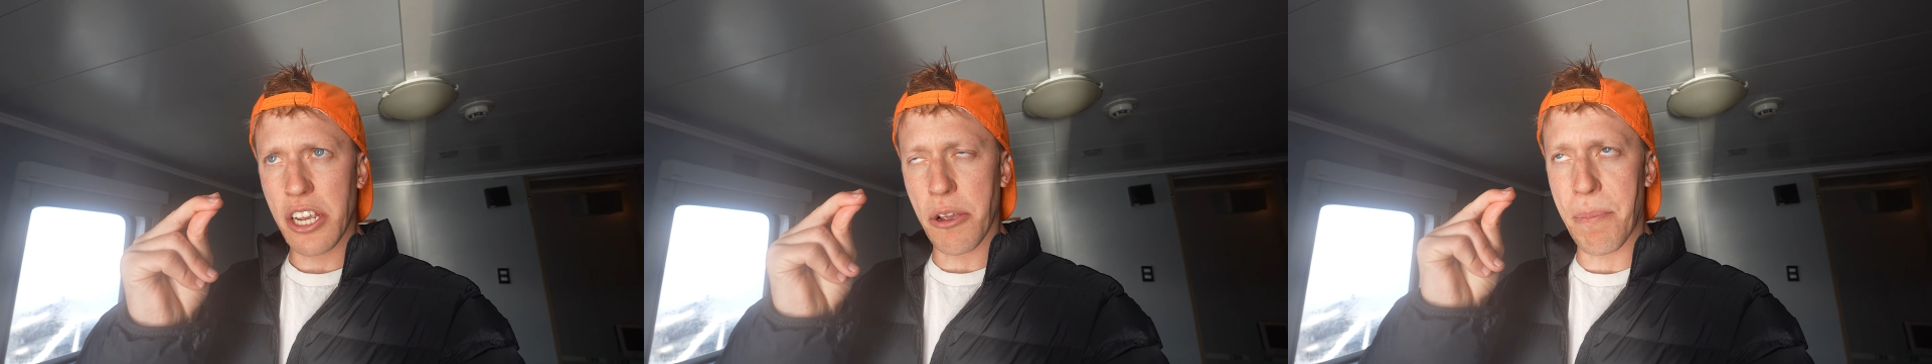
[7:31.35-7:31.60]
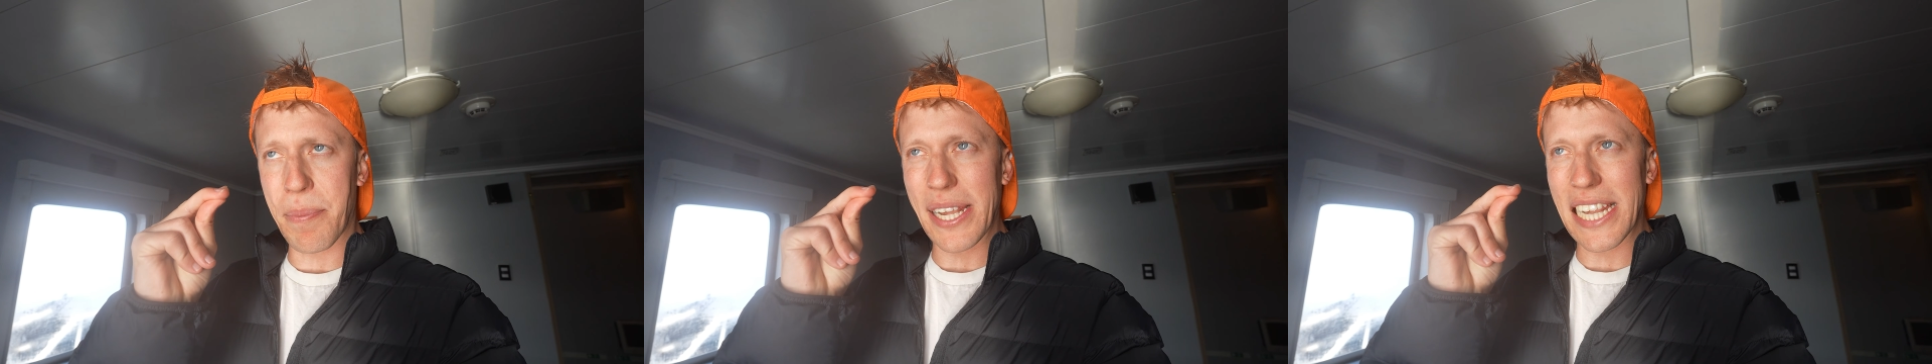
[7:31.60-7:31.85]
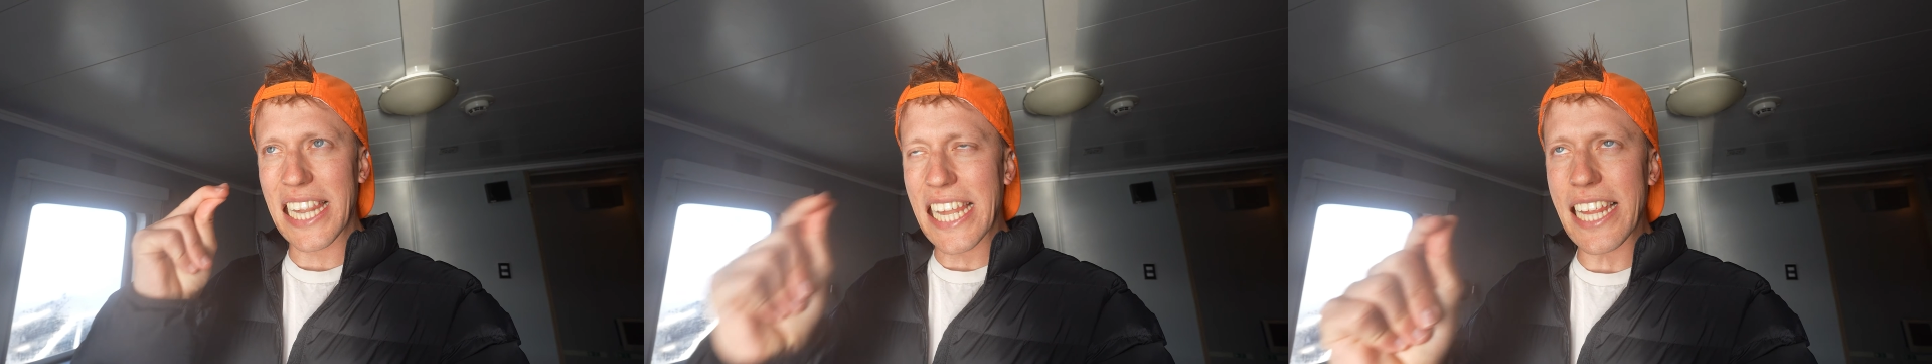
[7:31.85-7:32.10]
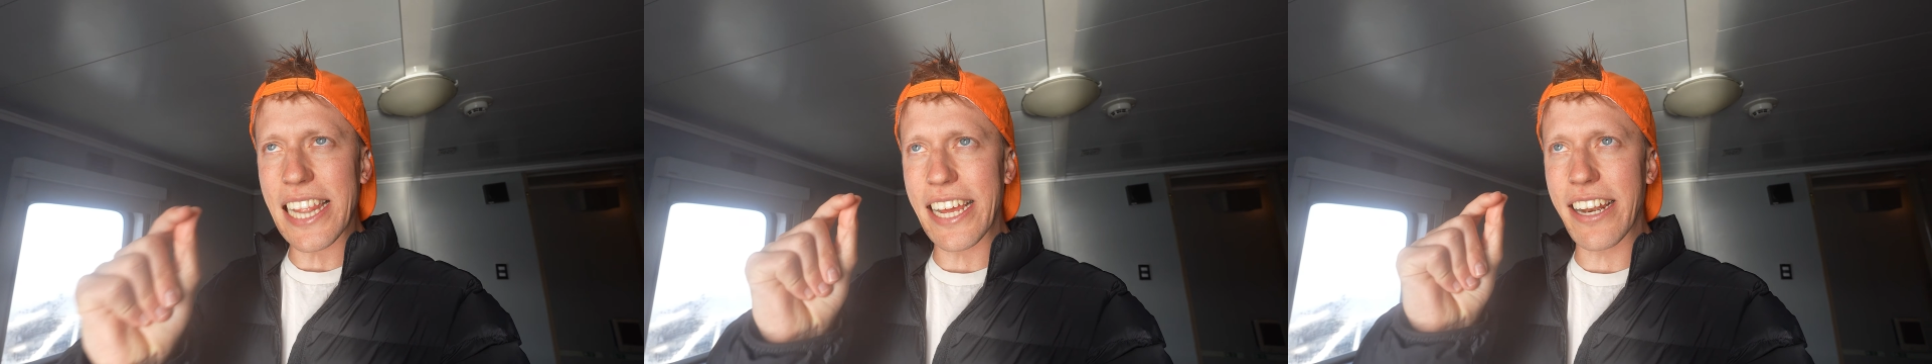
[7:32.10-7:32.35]

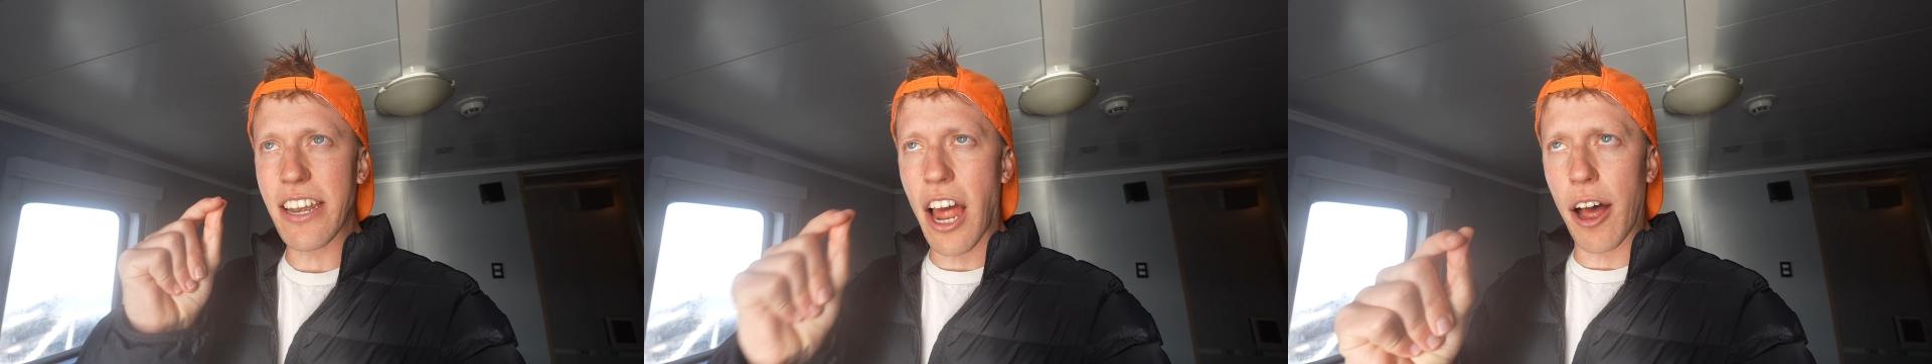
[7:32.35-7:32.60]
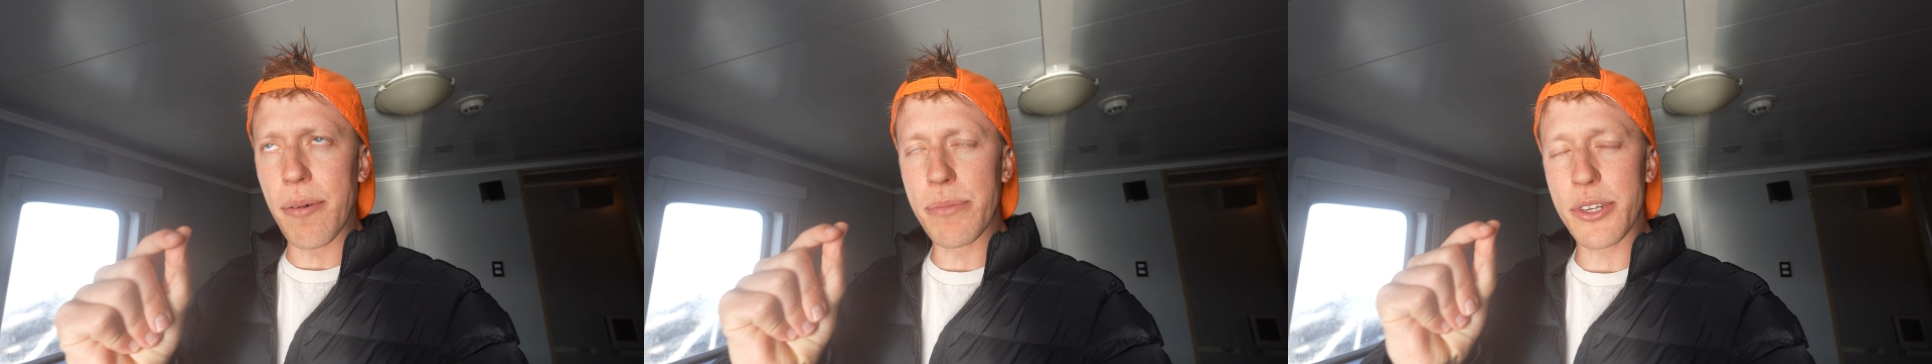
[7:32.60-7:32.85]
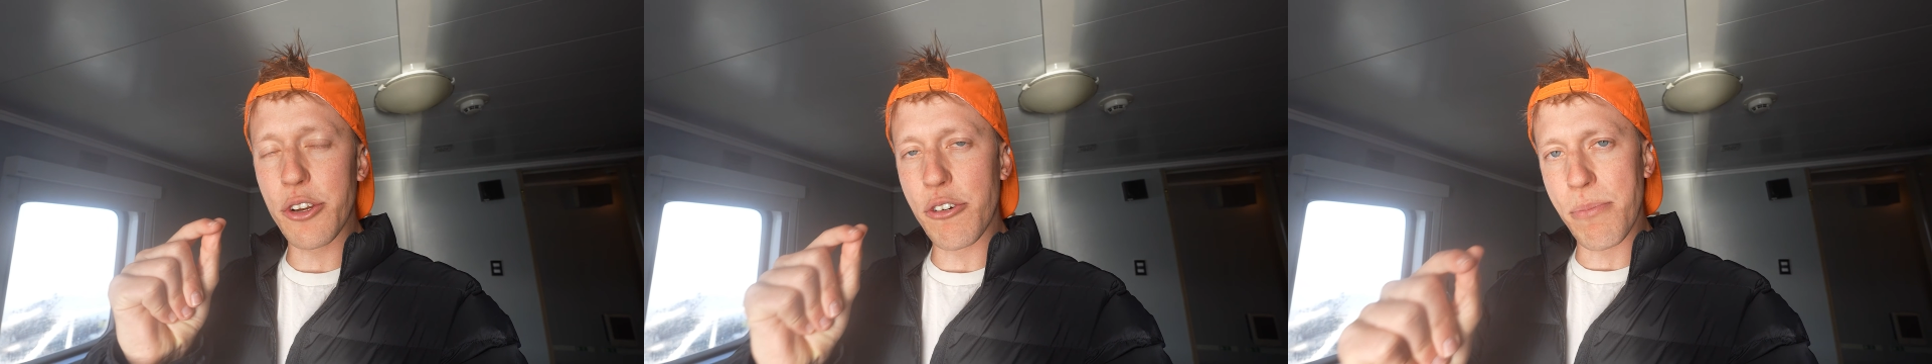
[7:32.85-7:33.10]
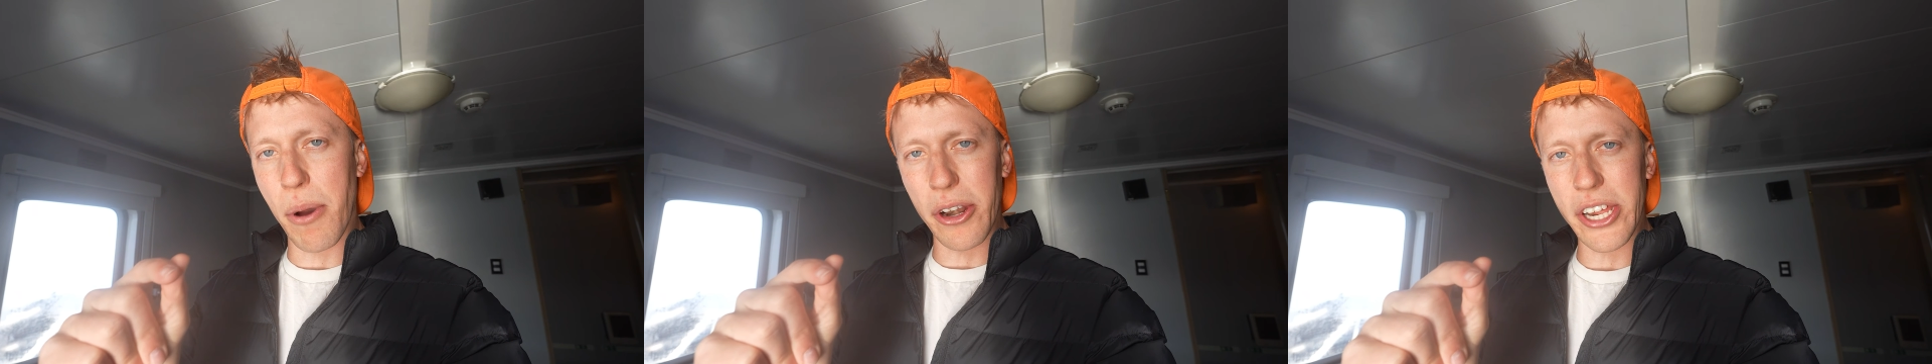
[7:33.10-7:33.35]
completely numb to your
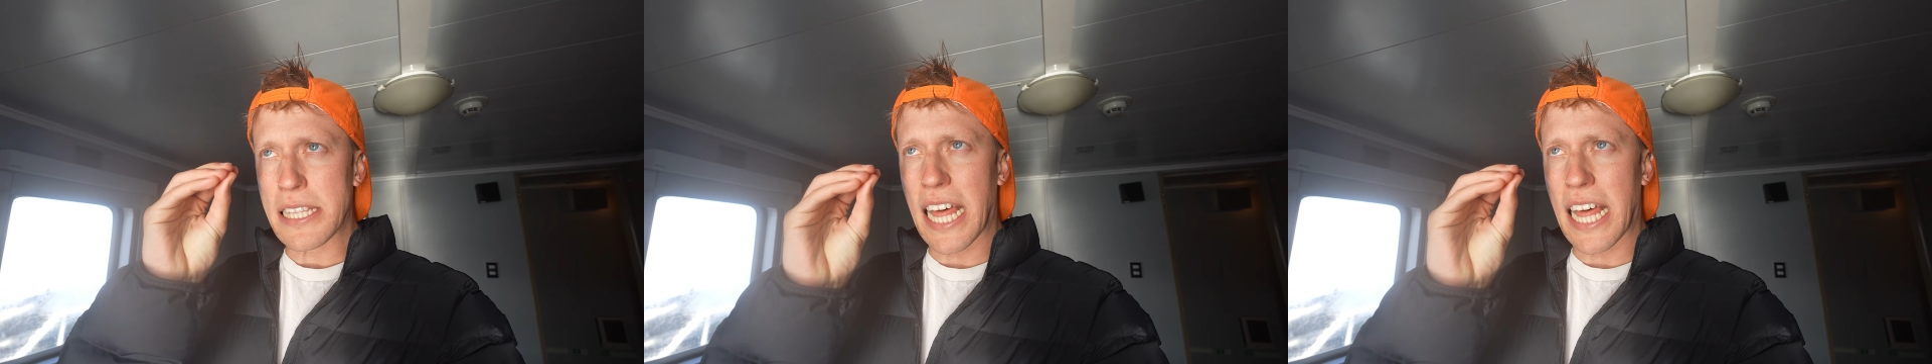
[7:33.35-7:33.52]
body.